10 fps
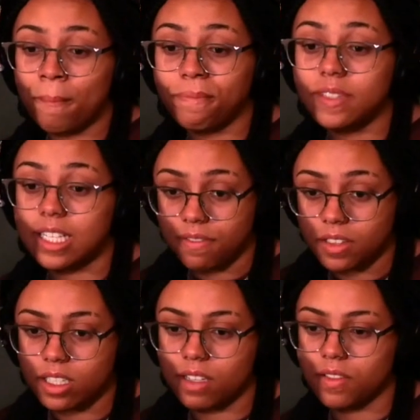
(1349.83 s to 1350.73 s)

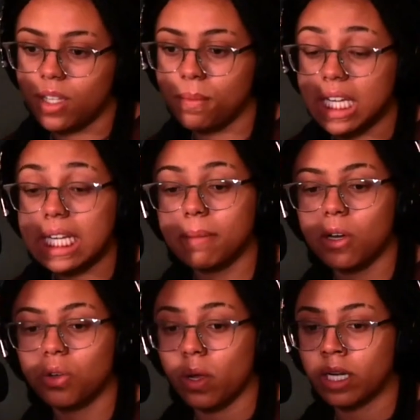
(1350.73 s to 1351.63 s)
definitely am thinking about
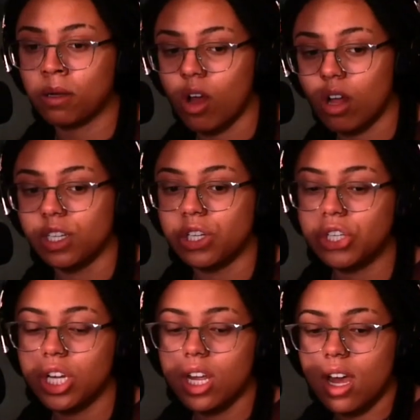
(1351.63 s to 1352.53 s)
going to college.
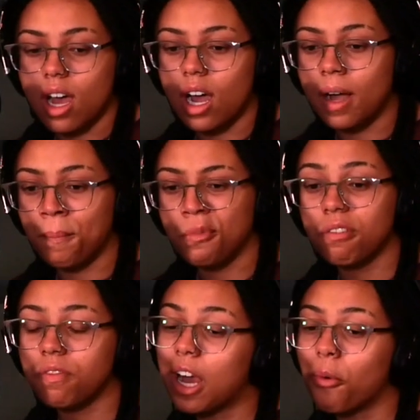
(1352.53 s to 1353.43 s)
If
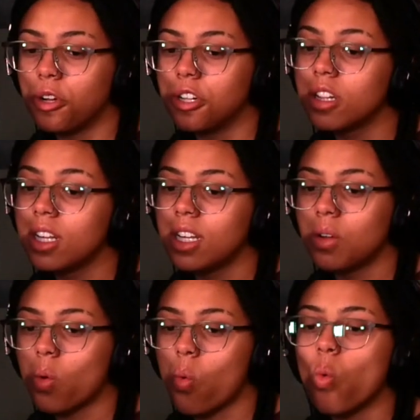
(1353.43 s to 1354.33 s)
that will
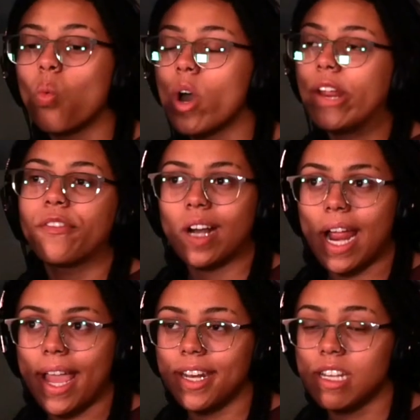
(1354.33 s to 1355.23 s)
whatever I
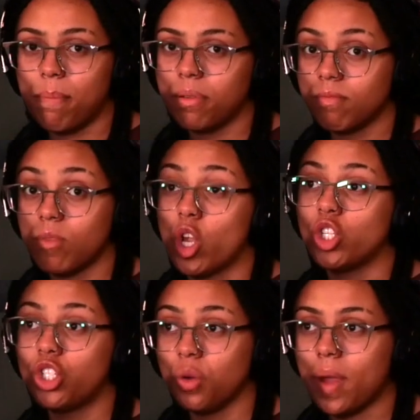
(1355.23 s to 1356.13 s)
end up
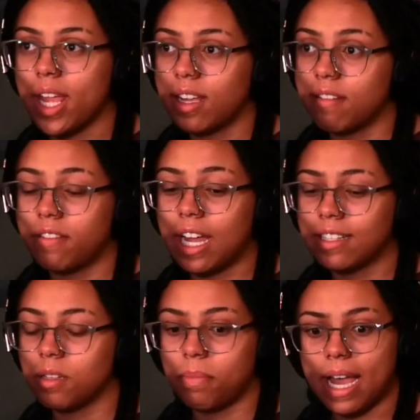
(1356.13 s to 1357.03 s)
doing, if that's
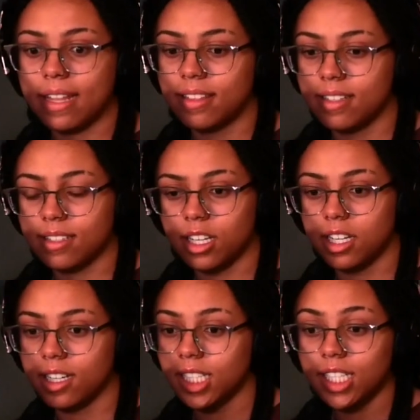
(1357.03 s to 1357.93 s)
the path that's
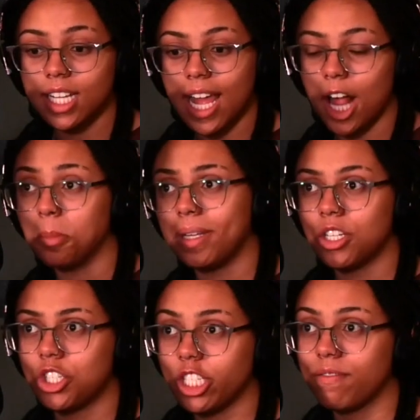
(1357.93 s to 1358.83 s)
gonna help me
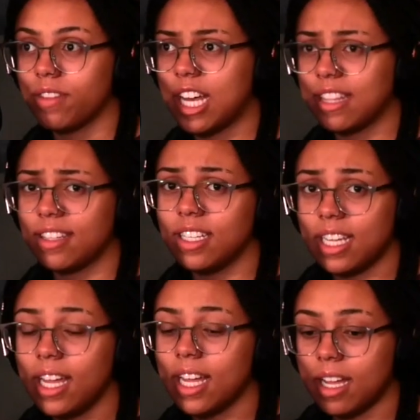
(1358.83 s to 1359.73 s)
achieve that, then
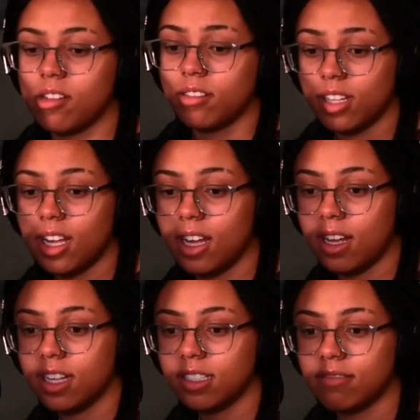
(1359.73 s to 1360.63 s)
yeah,
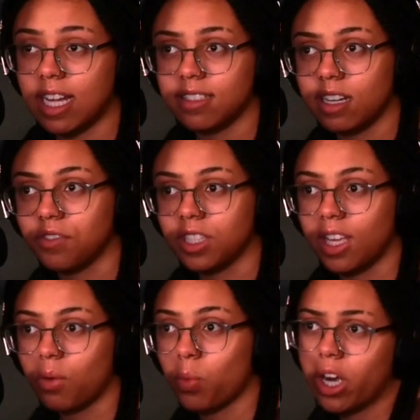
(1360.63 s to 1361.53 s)
that's definitely
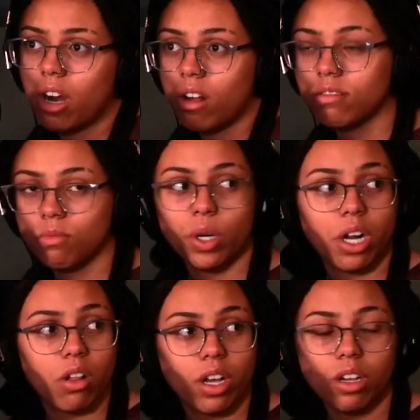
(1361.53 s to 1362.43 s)
where I'll
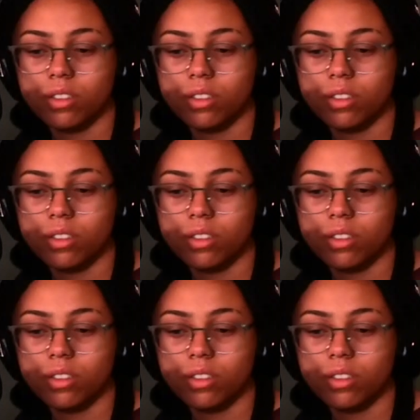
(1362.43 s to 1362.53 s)
go.